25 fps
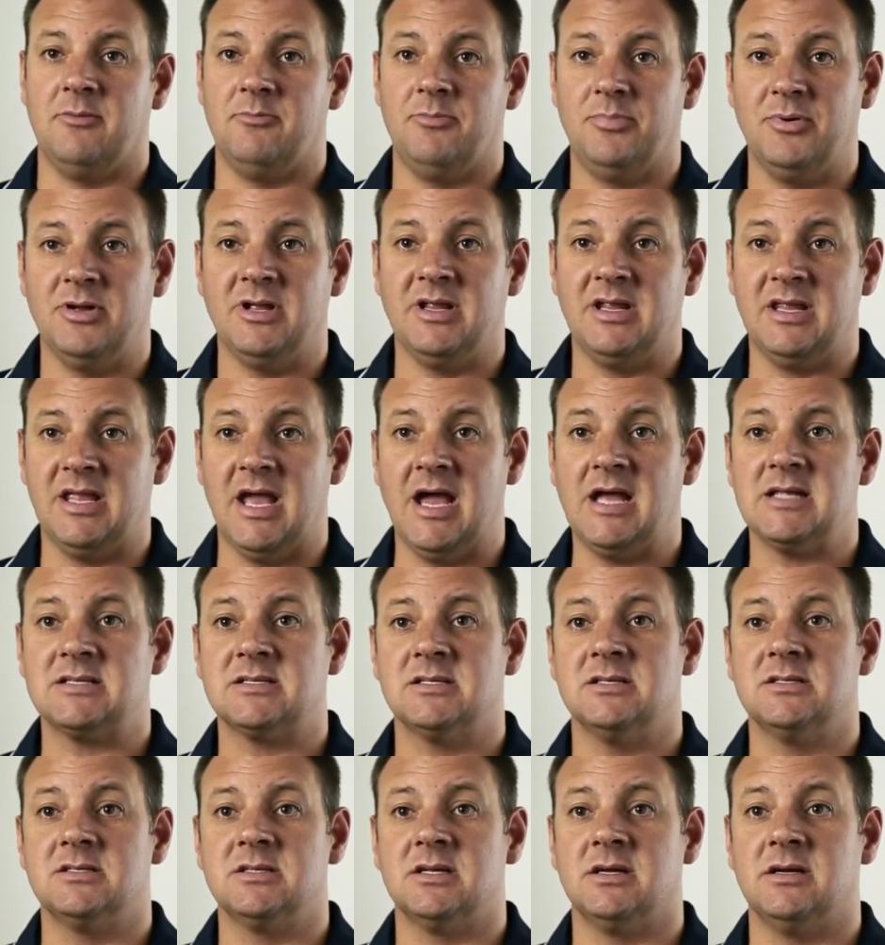being
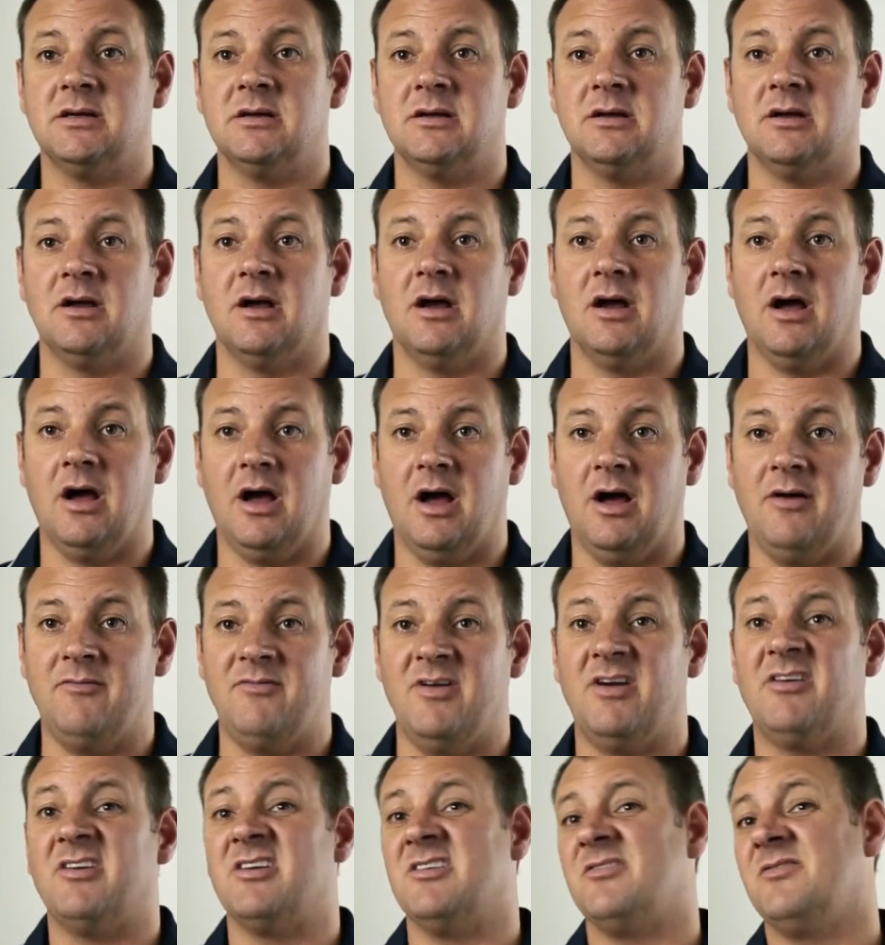gas is a
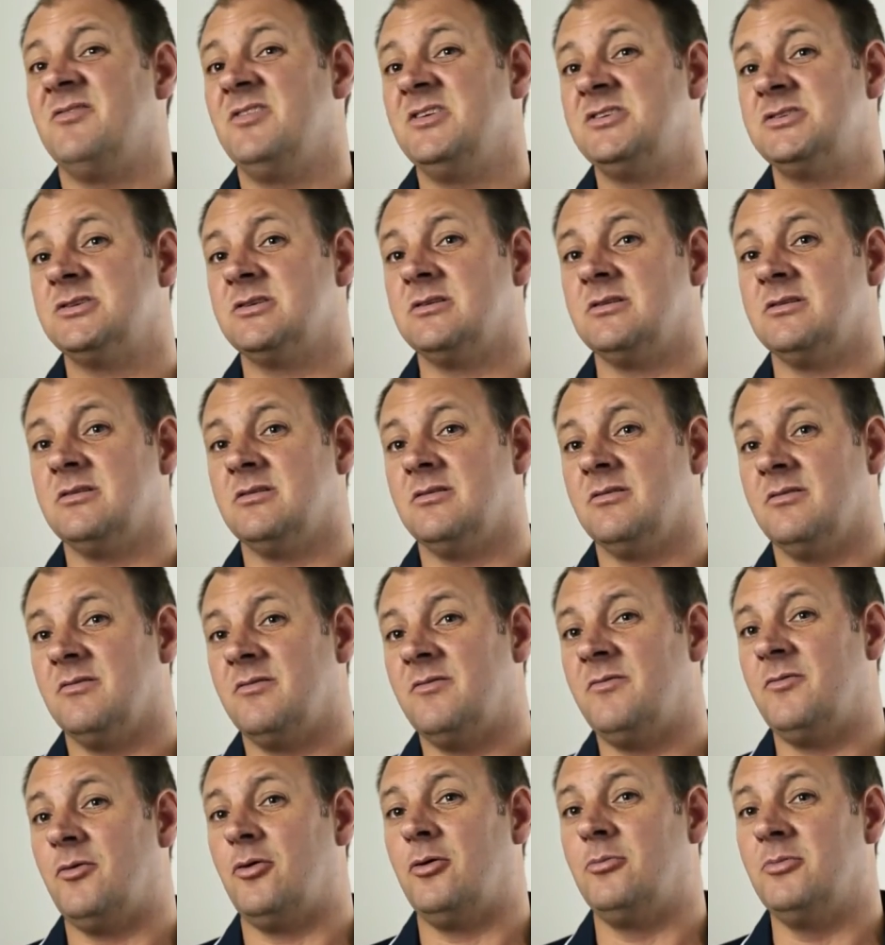very efficient
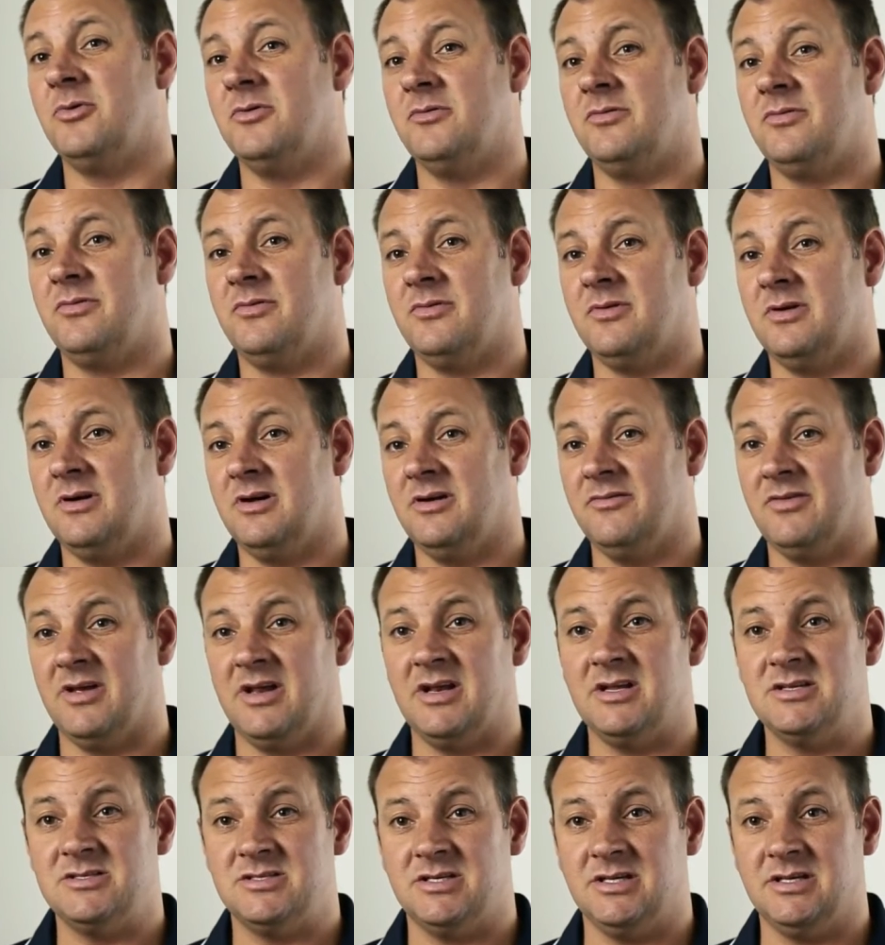form of
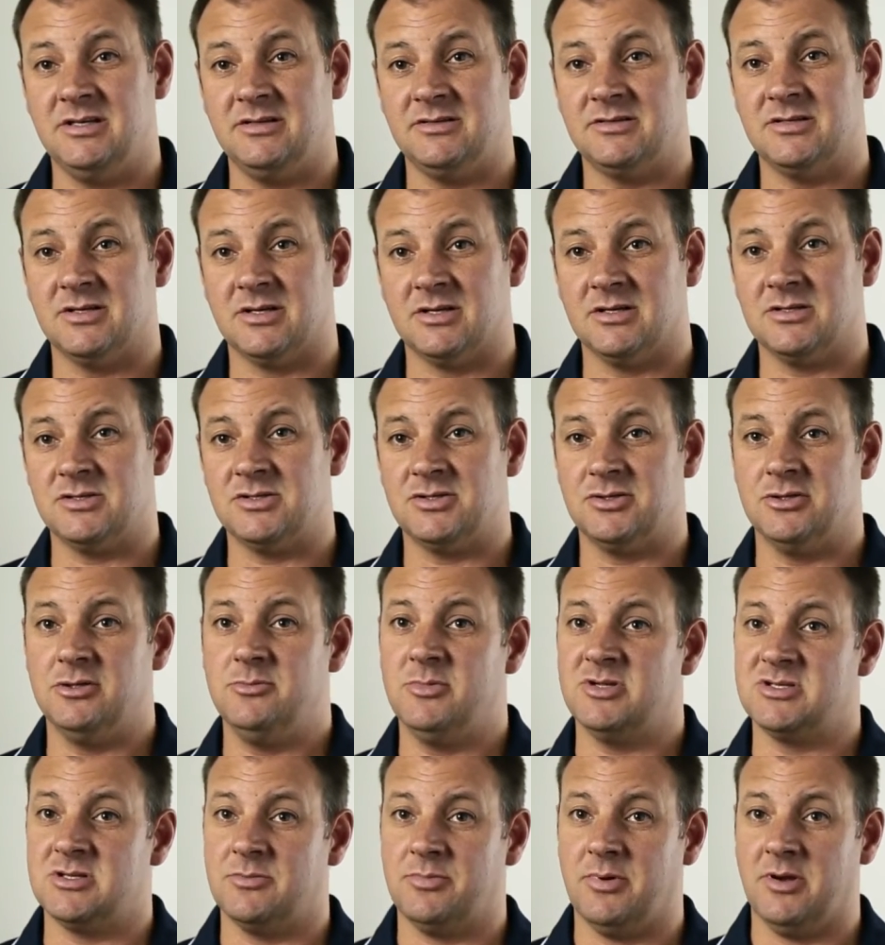energy to
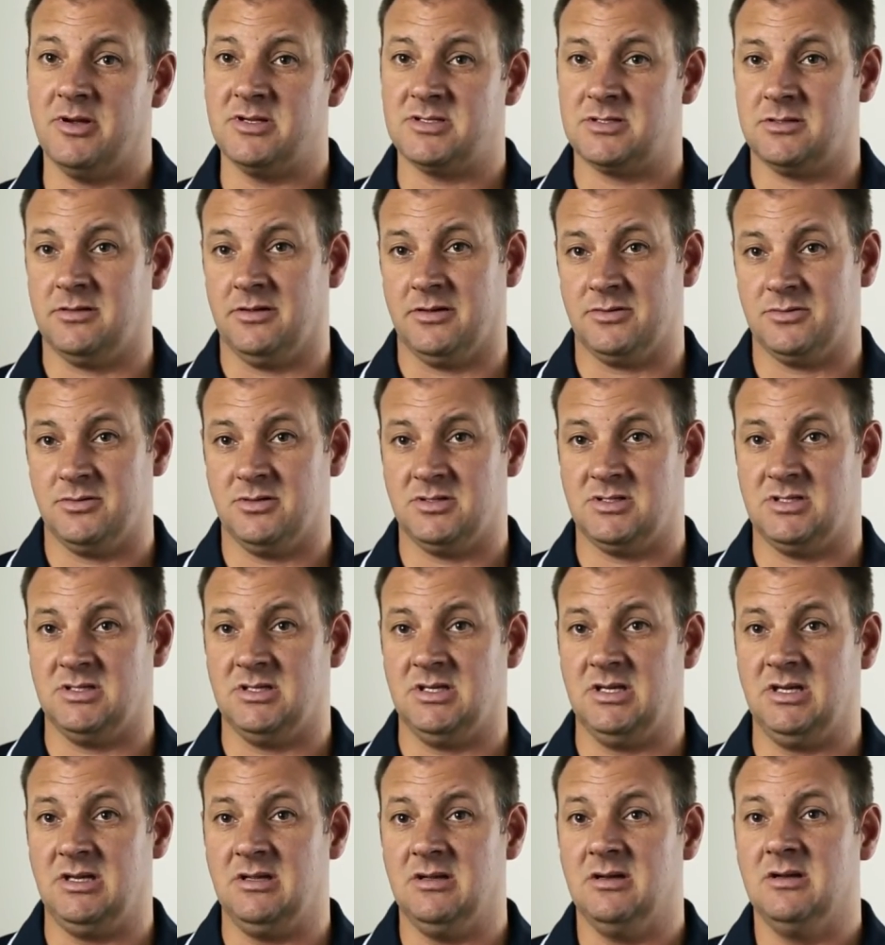consume, as opposed to
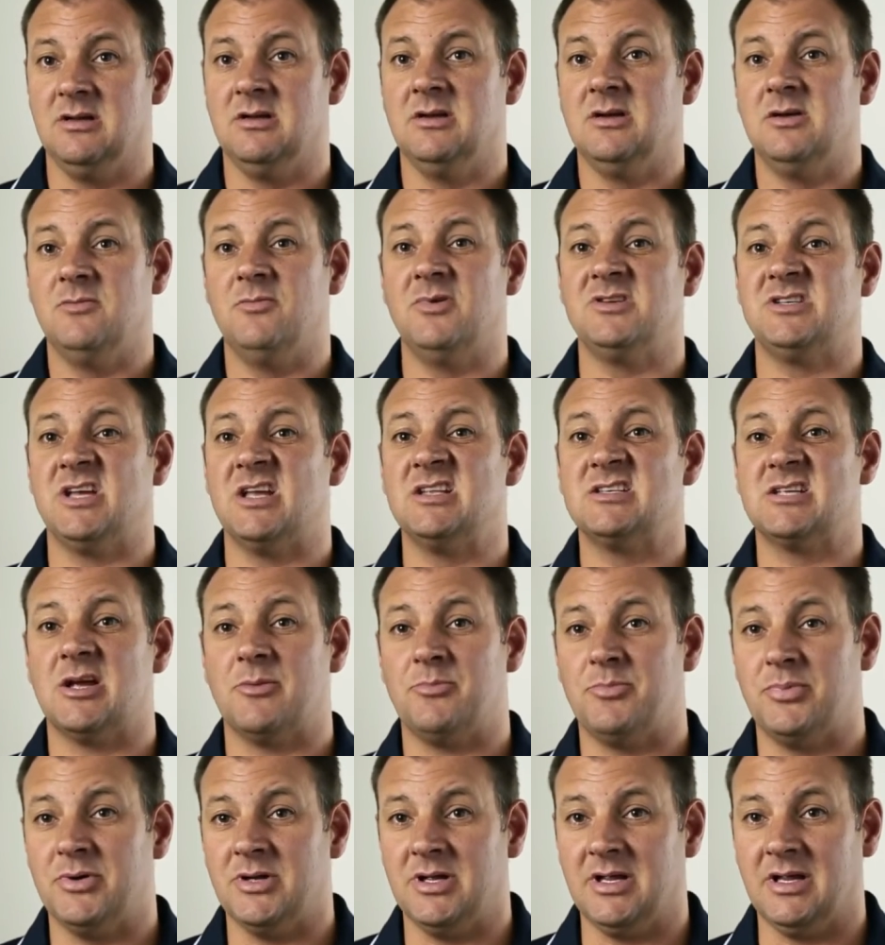electricity, which ends
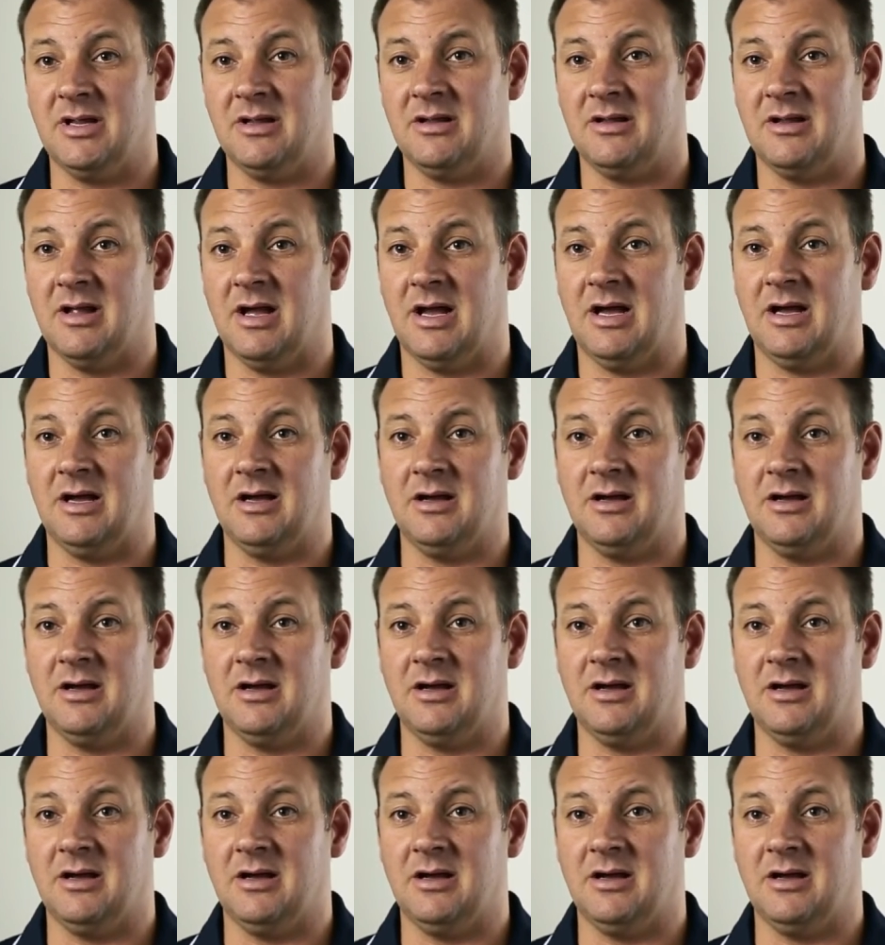up being